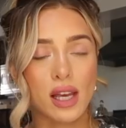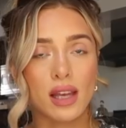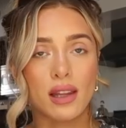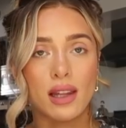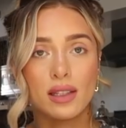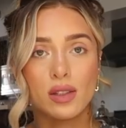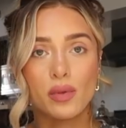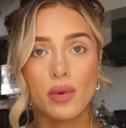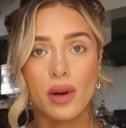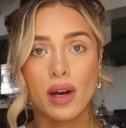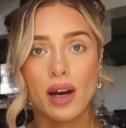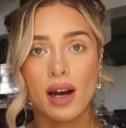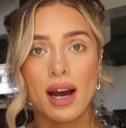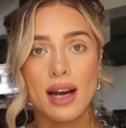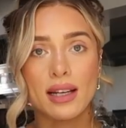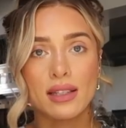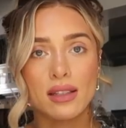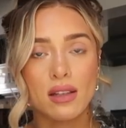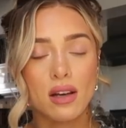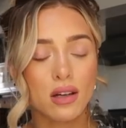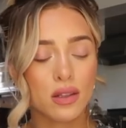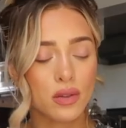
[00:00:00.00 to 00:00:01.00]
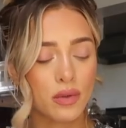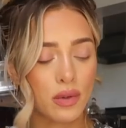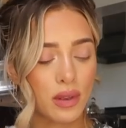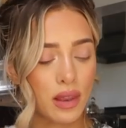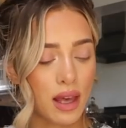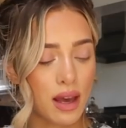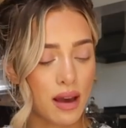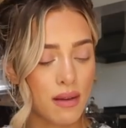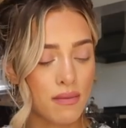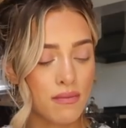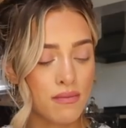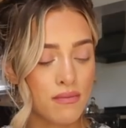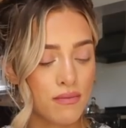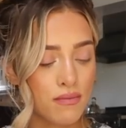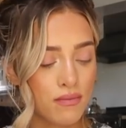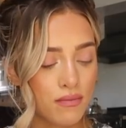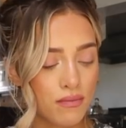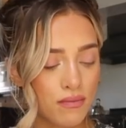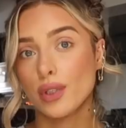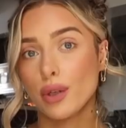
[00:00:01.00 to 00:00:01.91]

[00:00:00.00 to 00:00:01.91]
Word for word: I like to wear high socks with them.